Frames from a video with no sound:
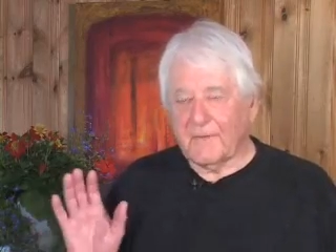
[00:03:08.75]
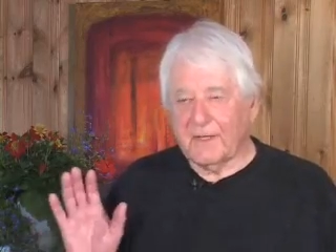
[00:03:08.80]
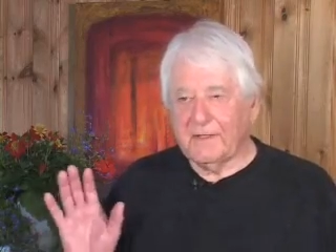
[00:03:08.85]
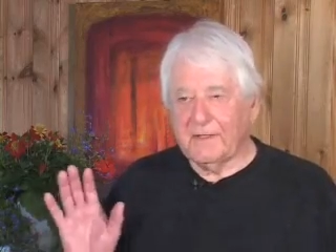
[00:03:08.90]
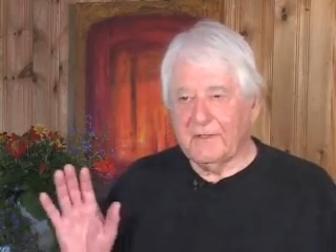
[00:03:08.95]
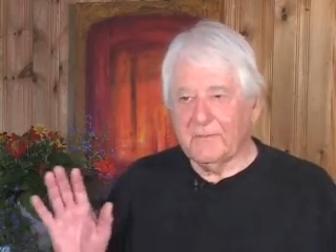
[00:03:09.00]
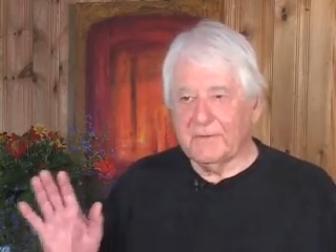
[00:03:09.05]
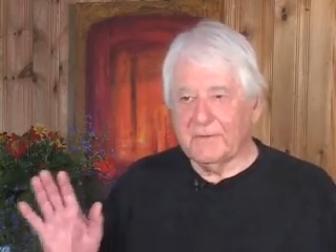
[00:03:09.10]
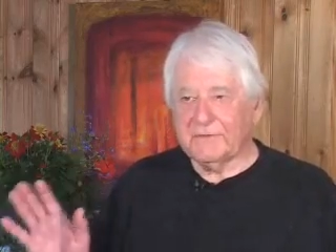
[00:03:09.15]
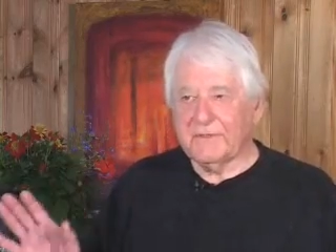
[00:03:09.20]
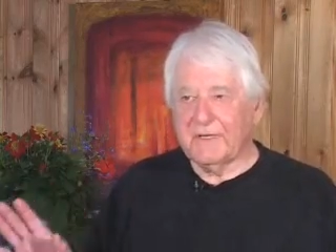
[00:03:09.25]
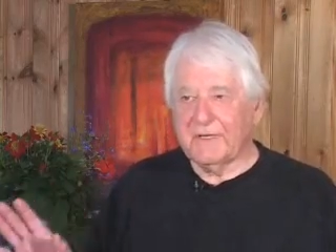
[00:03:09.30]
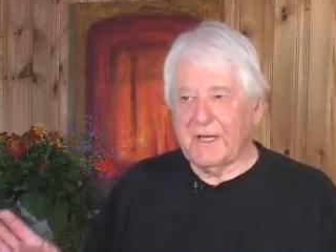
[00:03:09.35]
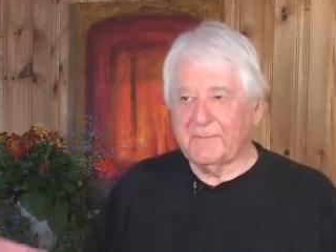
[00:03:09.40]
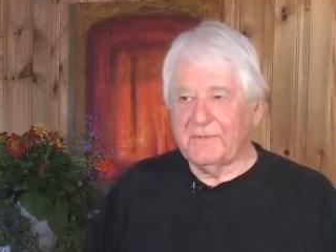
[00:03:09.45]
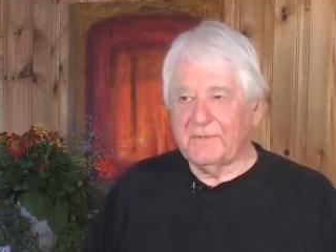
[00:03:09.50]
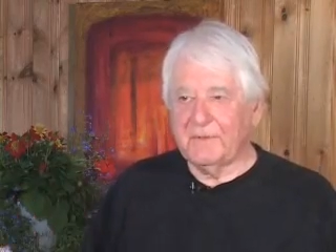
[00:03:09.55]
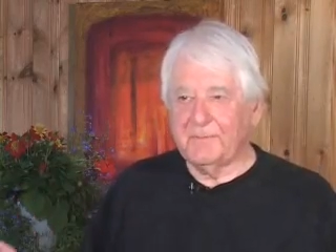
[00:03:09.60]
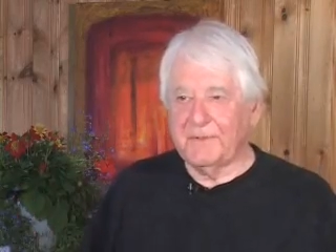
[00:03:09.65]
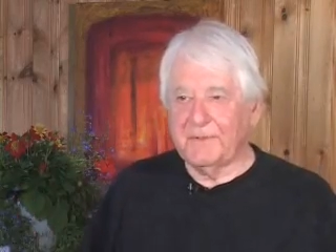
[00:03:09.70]
and he wasn't
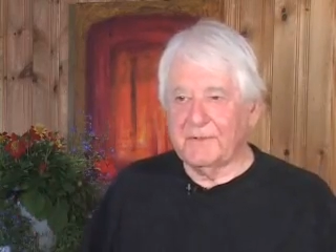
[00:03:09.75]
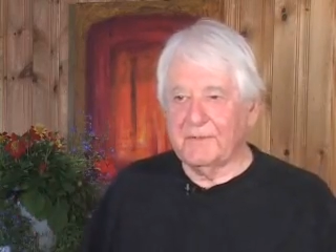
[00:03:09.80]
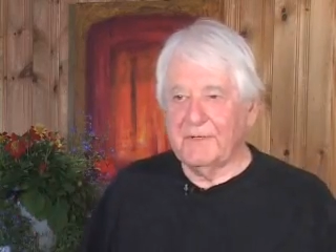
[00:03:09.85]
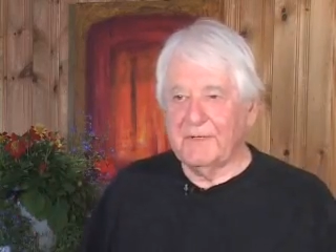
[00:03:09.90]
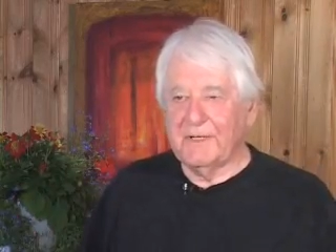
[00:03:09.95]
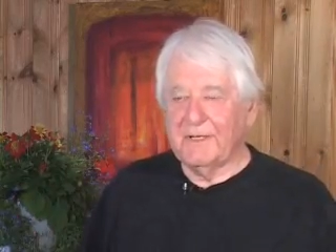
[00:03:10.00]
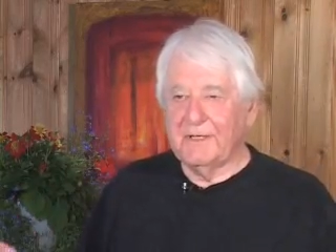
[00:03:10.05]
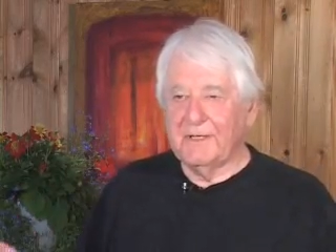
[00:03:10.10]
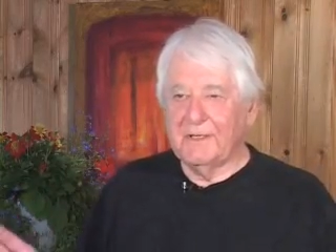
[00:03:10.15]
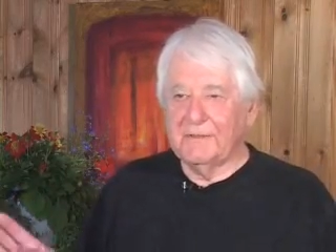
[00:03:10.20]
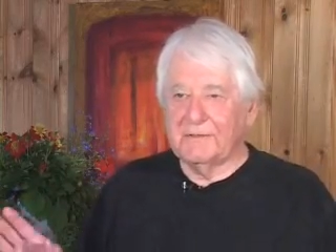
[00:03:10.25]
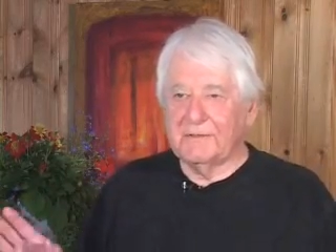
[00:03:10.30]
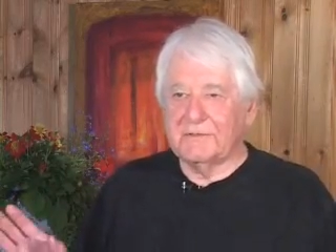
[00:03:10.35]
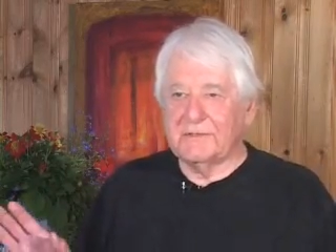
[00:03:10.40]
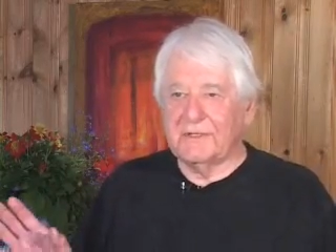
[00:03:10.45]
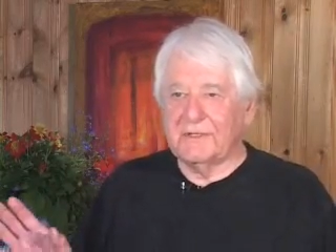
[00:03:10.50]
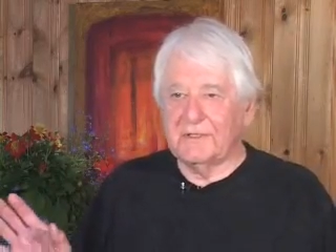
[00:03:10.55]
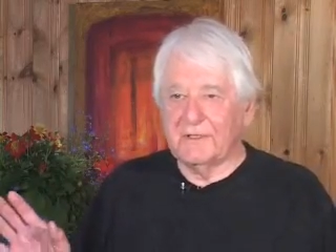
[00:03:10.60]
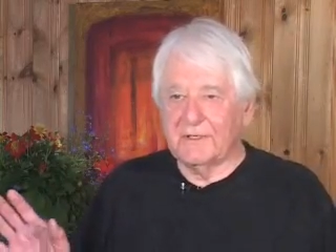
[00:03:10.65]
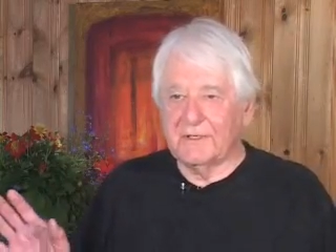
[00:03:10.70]
happy about the
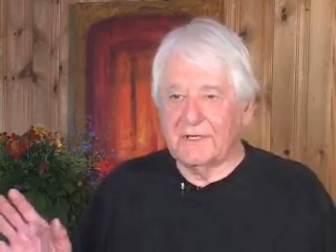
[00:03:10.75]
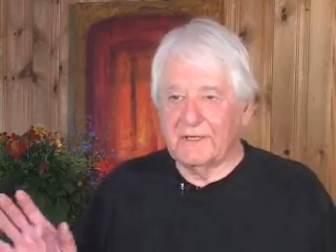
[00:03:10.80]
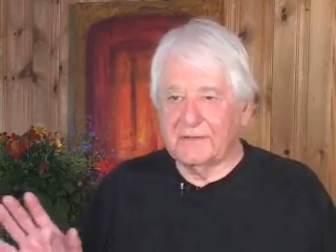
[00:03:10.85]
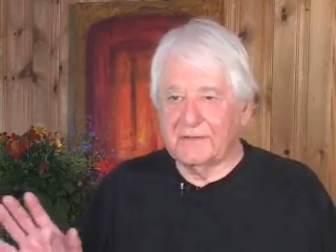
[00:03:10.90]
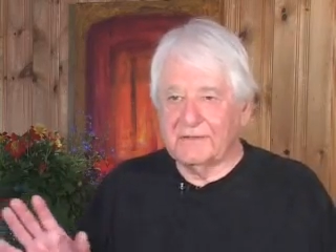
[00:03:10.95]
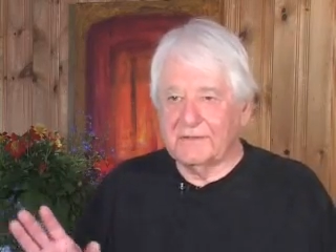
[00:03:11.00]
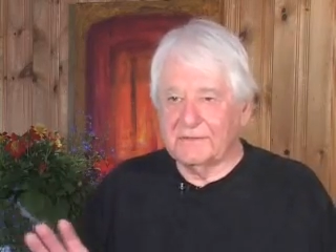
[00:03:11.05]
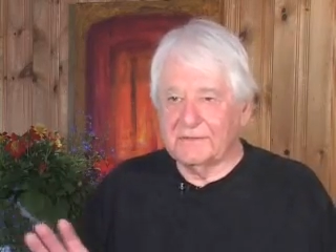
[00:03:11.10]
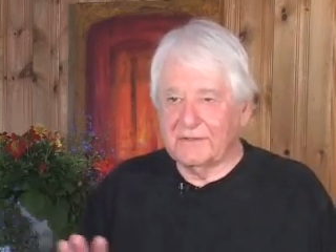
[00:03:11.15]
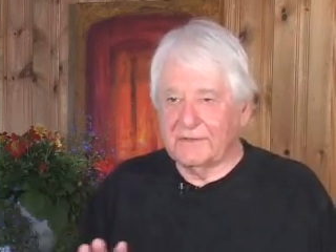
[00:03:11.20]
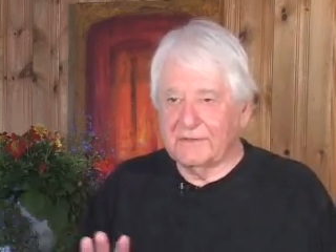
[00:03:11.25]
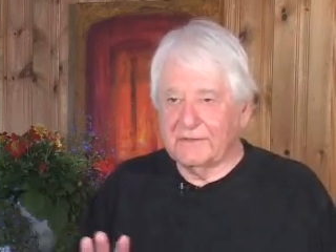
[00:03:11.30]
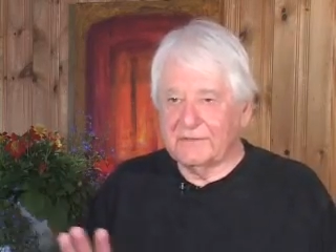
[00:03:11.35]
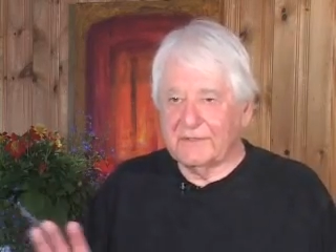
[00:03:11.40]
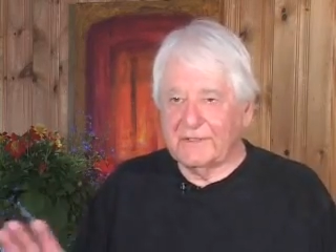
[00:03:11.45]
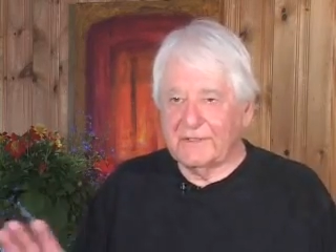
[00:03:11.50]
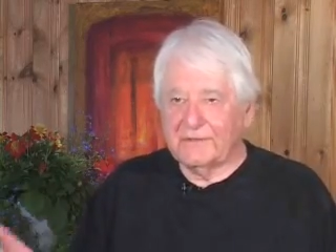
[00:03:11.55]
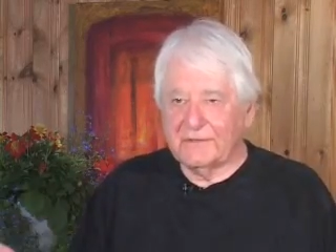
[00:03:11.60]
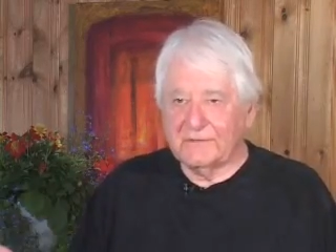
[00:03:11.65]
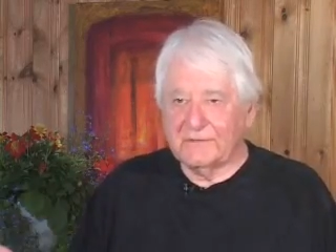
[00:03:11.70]
singularities at the
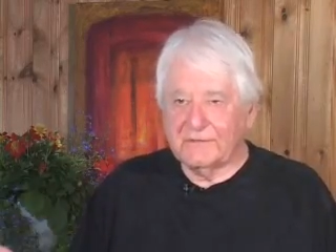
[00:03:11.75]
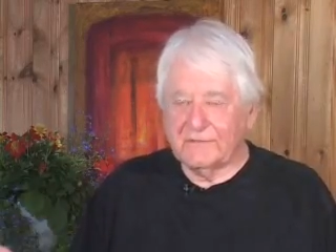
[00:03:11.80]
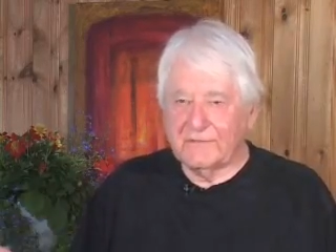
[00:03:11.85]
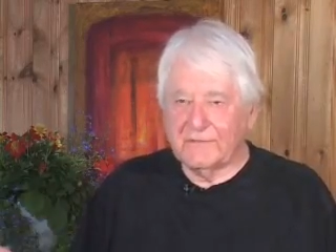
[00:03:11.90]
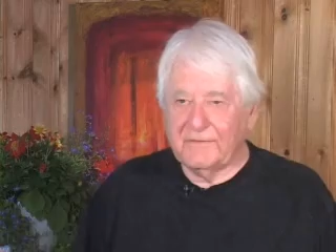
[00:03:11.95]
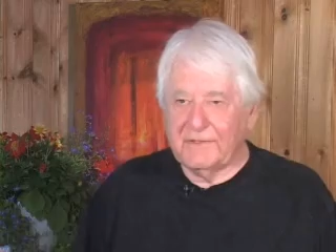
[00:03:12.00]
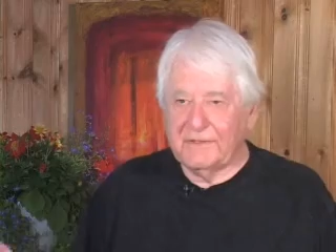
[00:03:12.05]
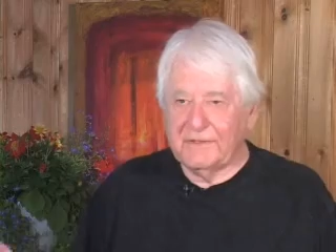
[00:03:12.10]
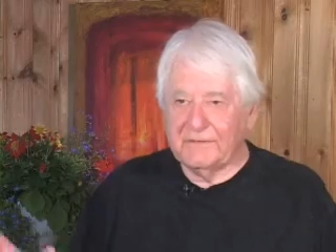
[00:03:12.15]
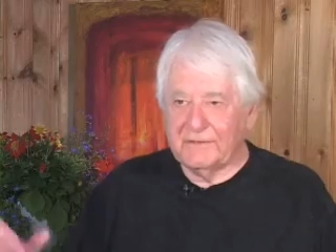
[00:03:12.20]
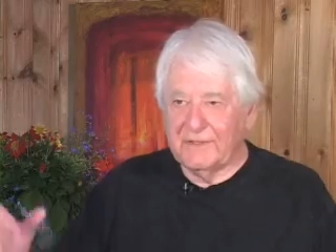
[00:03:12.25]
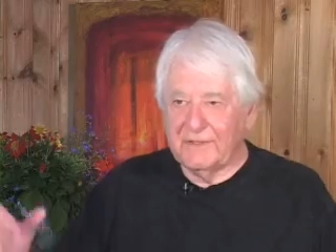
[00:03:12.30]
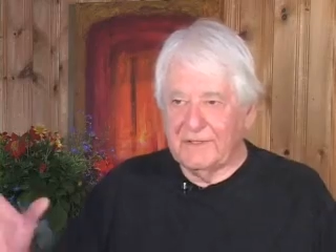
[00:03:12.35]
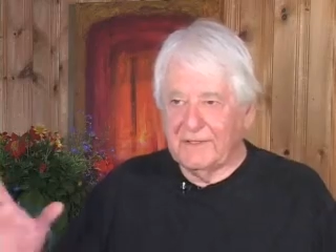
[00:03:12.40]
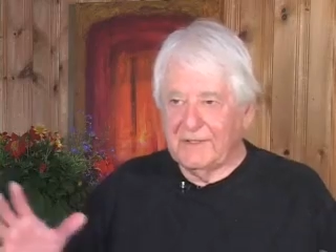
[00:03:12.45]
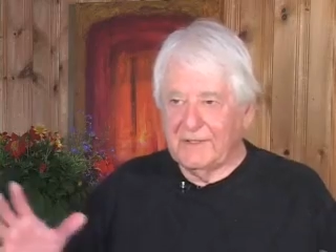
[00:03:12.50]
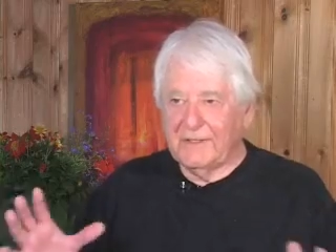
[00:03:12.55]
centers of these